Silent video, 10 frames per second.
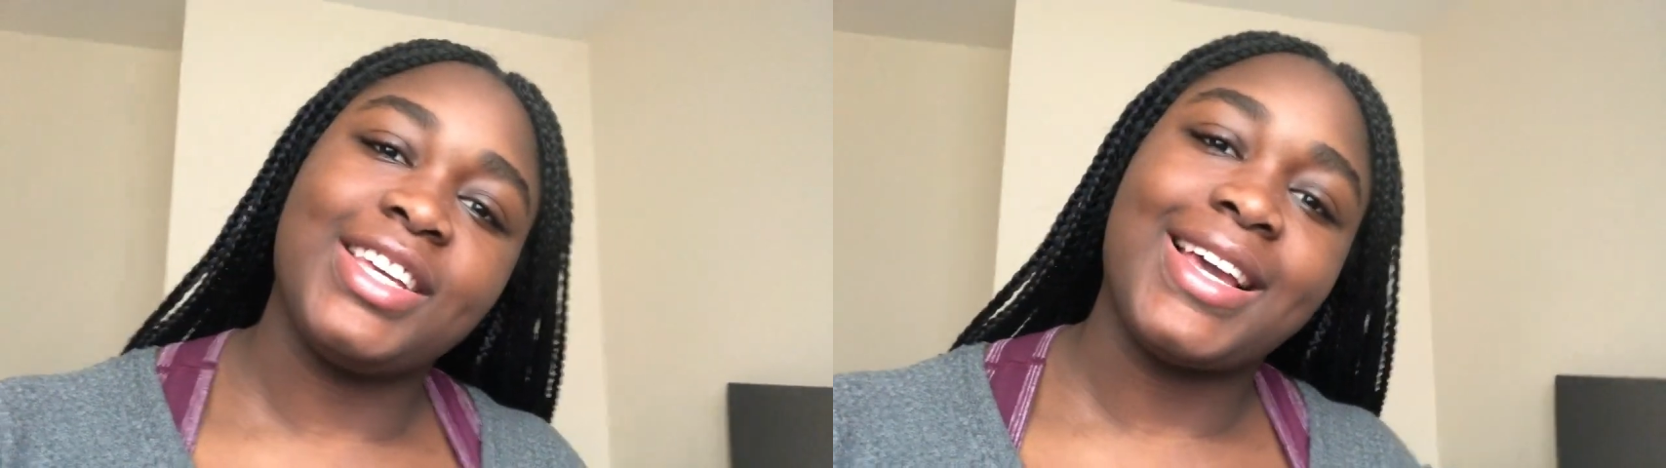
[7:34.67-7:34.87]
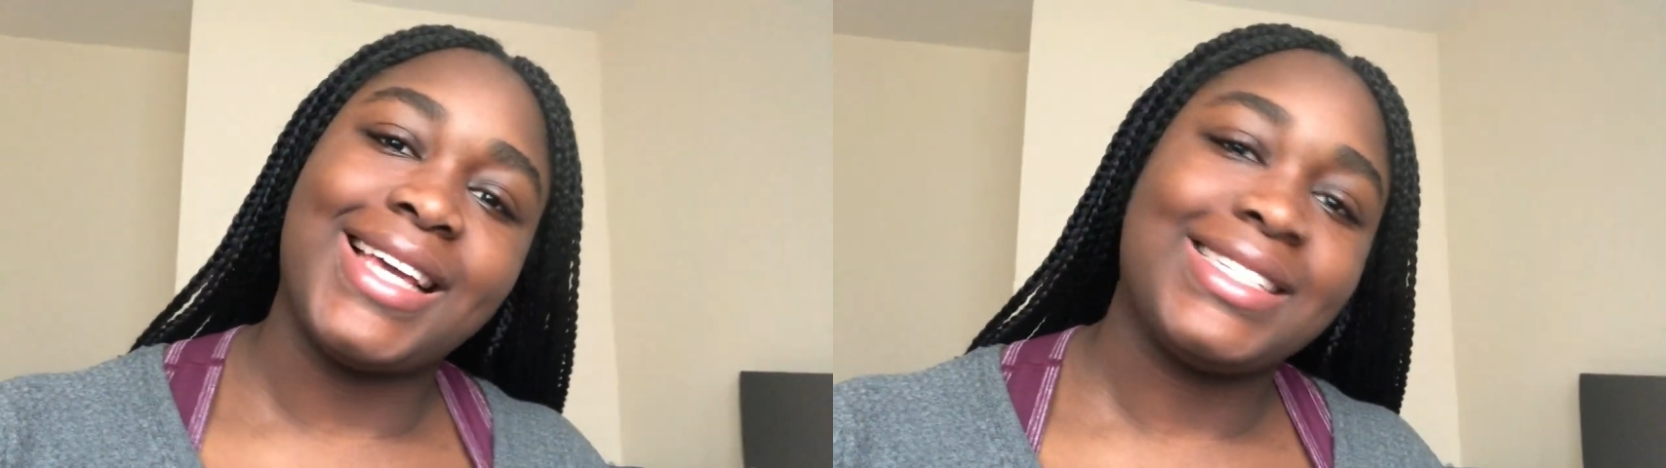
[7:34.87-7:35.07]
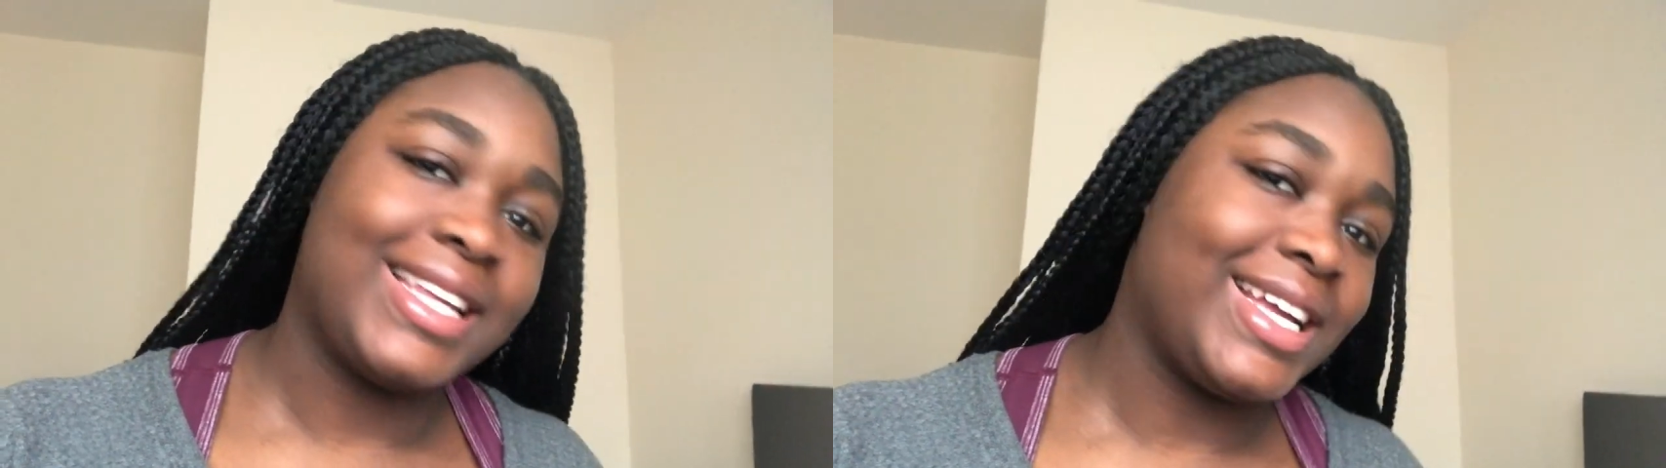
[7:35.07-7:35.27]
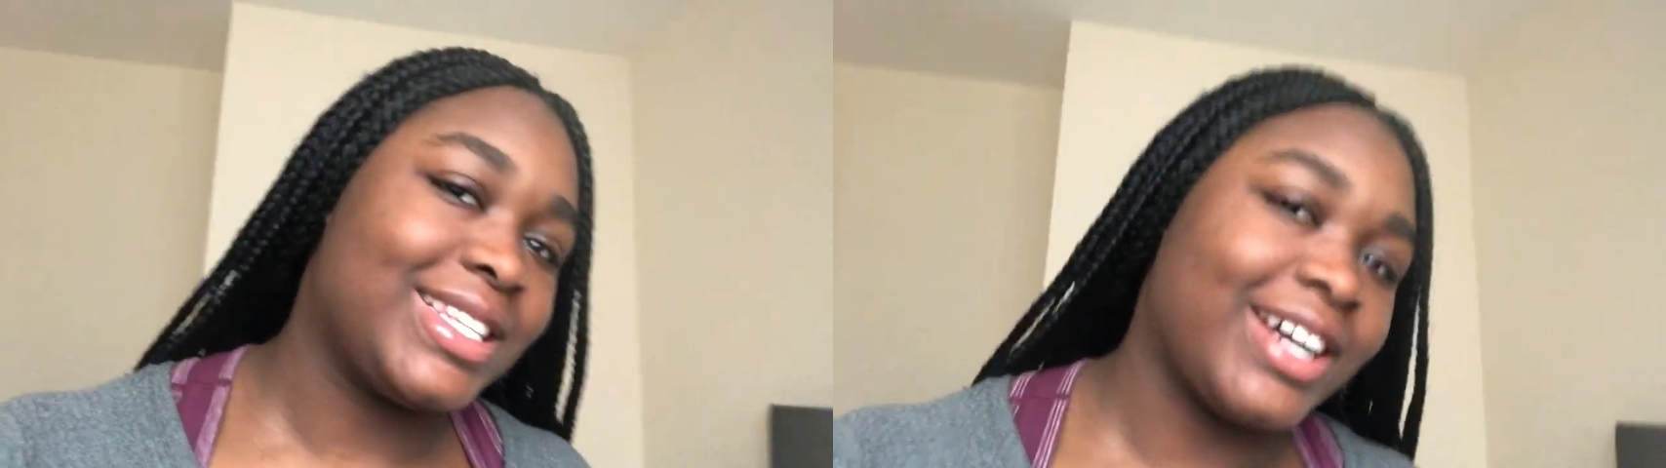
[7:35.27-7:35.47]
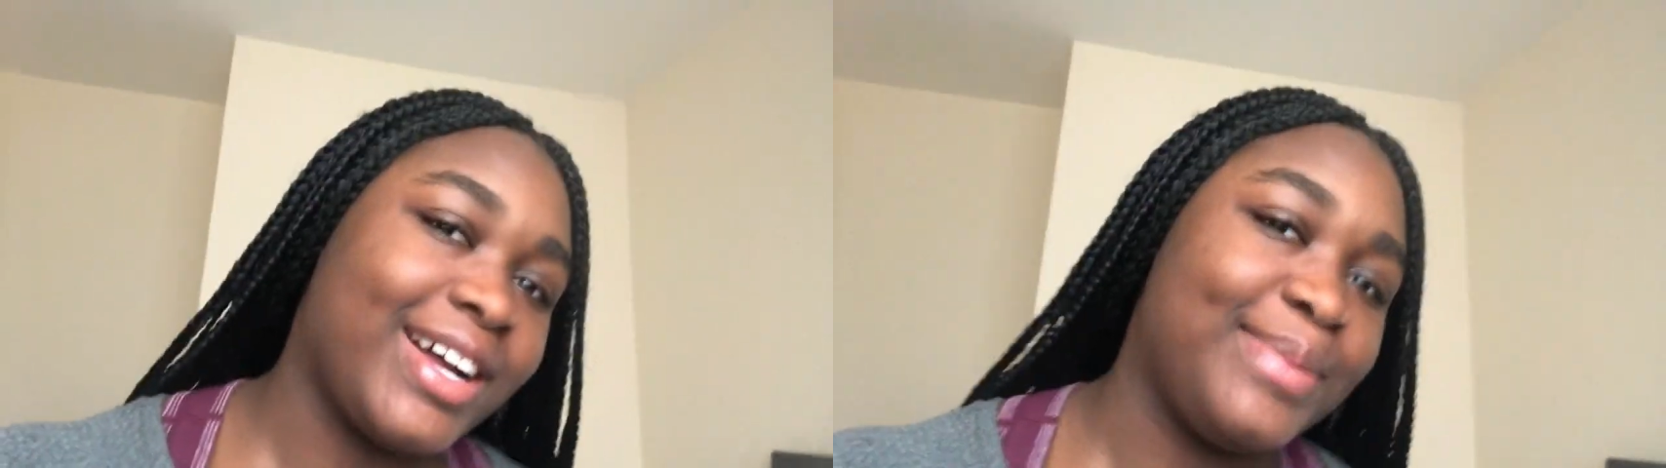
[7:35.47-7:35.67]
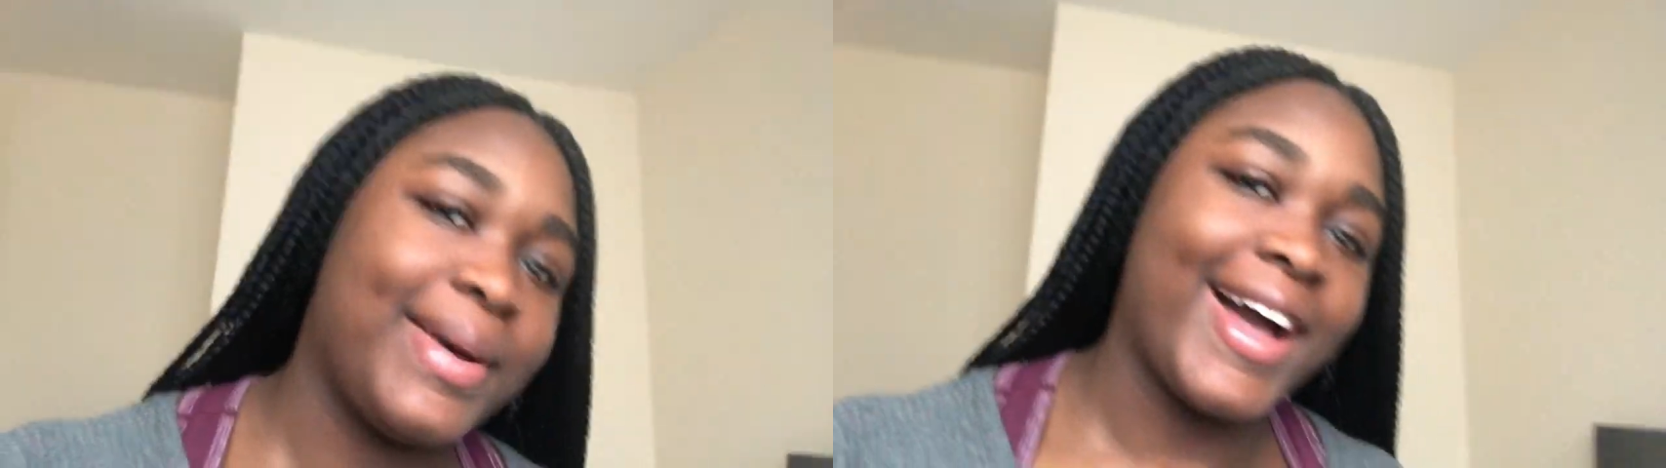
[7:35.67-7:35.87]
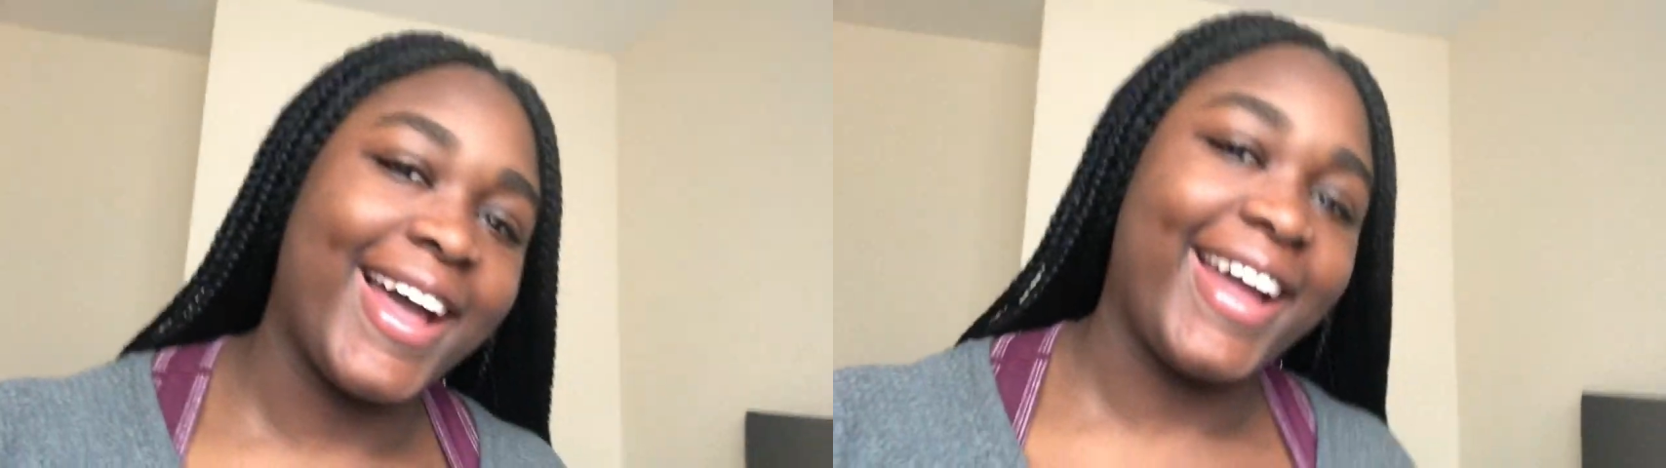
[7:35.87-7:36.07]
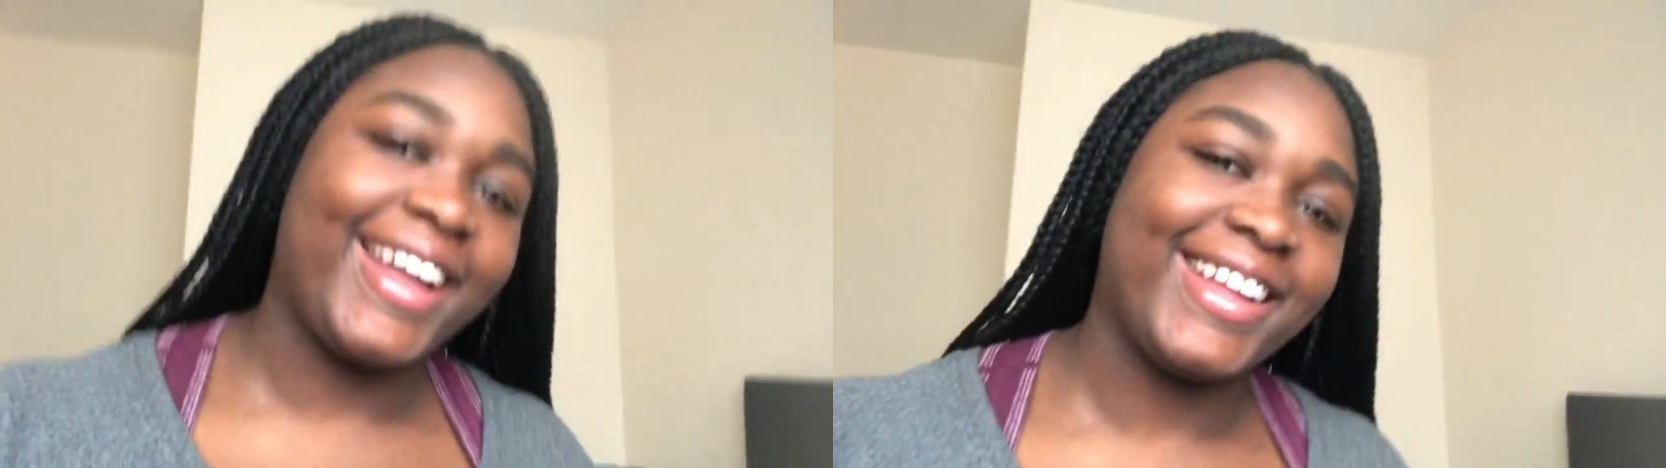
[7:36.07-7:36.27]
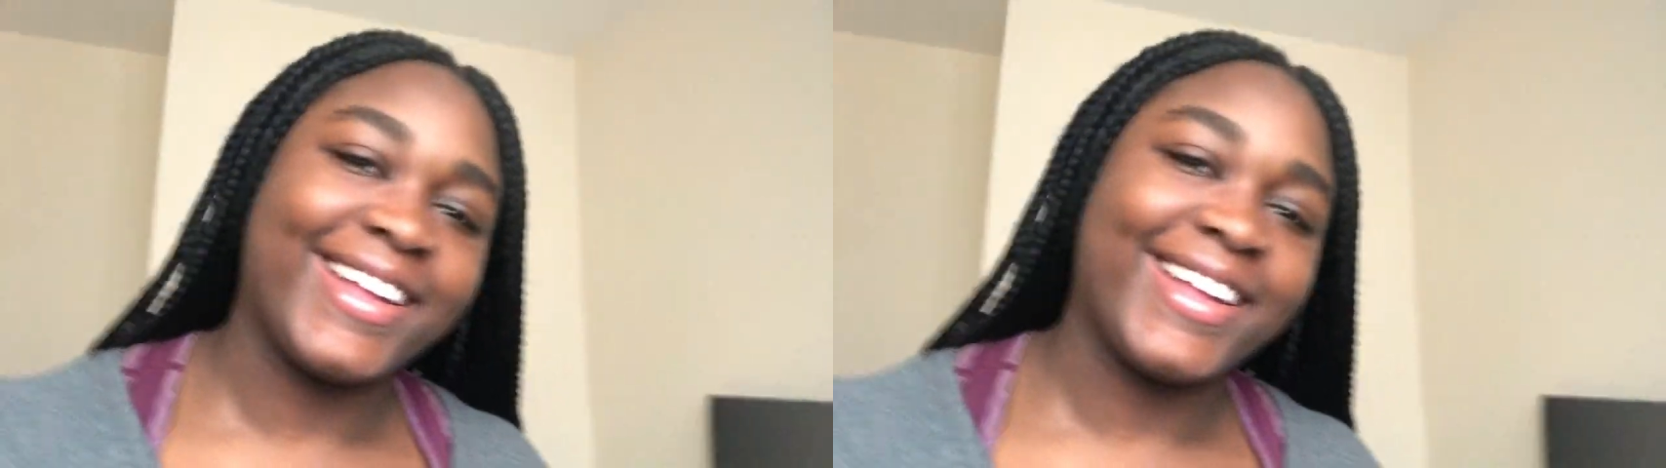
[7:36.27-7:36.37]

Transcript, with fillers: you guys later bye